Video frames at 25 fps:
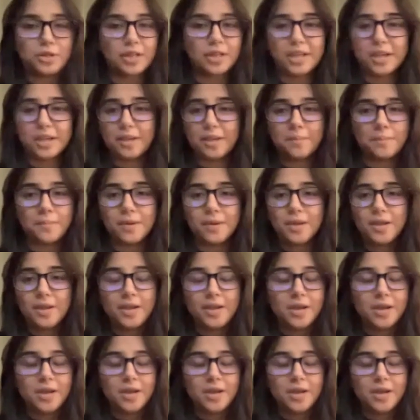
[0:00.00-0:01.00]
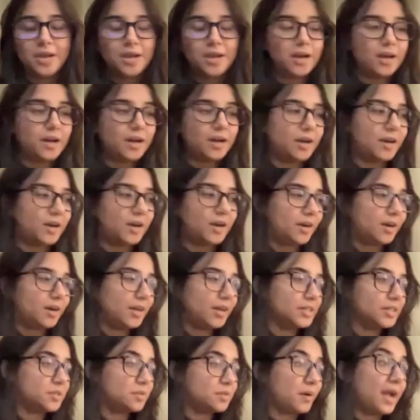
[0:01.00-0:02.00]
of the game.
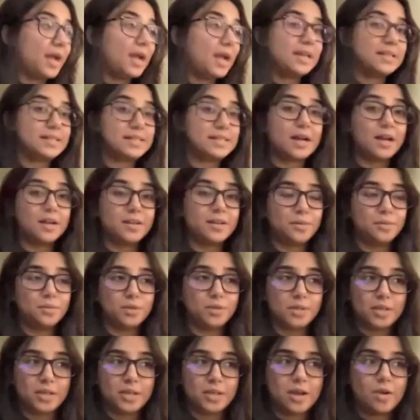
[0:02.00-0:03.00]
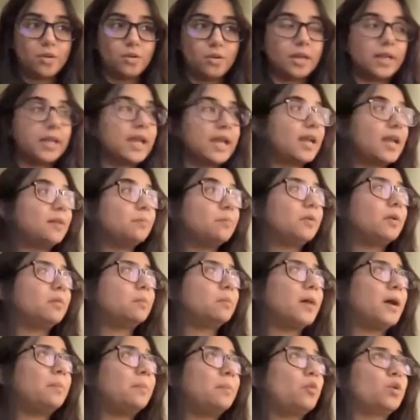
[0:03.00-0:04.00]
Is why I started working out. Again,
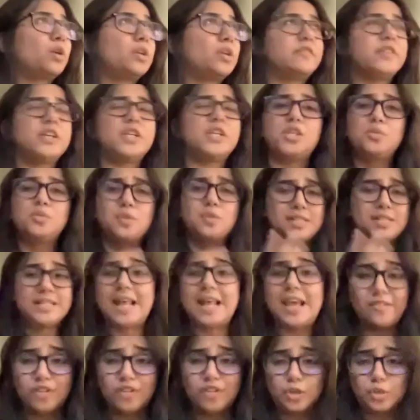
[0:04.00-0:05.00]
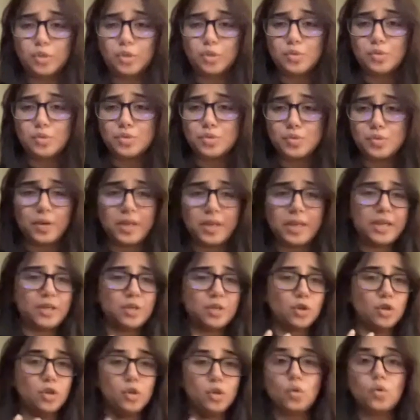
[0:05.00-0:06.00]
my motivation was never to lose weight
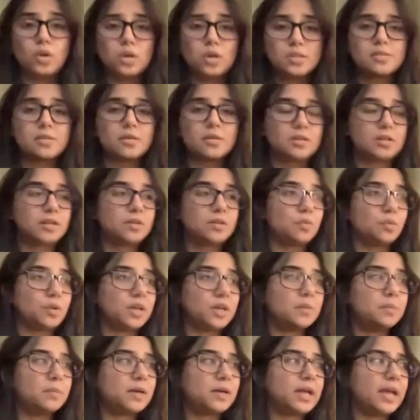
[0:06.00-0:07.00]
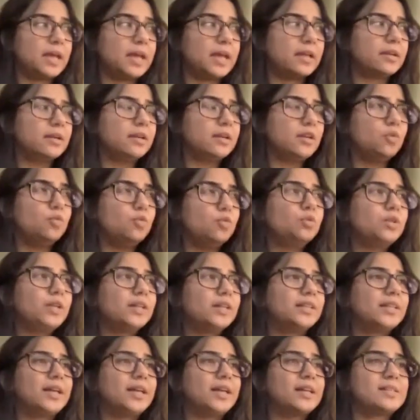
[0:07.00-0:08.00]
or look a certain way, but I knew
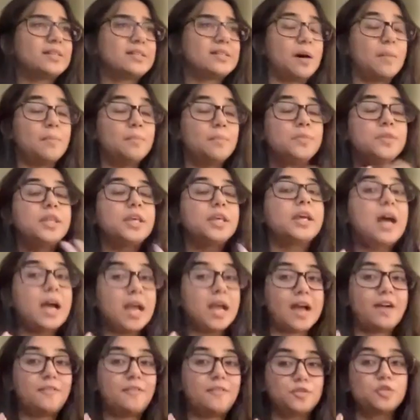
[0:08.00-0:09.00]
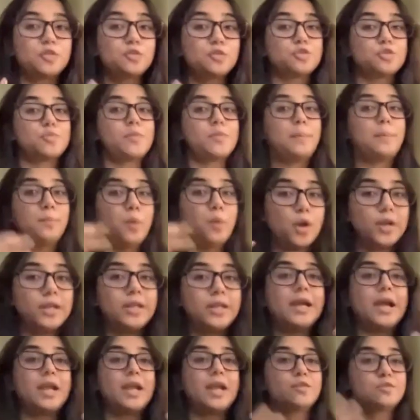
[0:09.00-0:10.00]
that there is something I have to do. So my
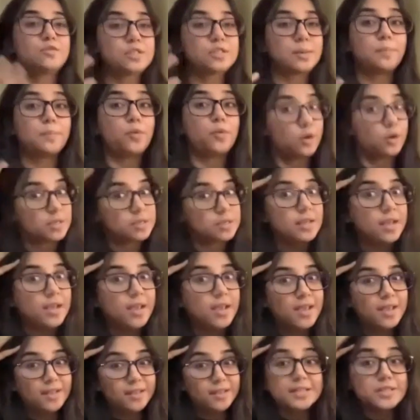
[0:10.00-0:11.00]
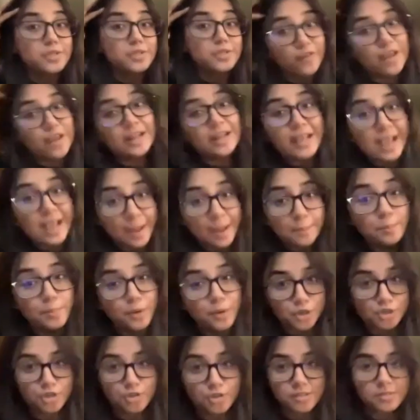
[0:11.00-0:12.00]
body kind of supports this very
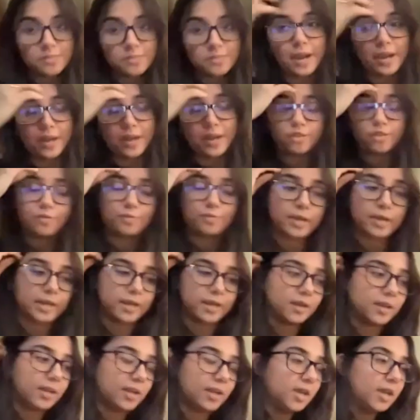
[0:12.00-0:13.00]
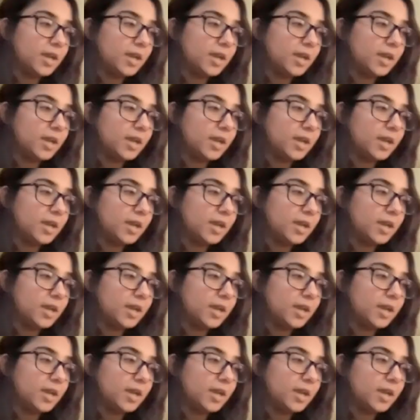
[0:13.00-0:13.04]
ambitious mind of mine.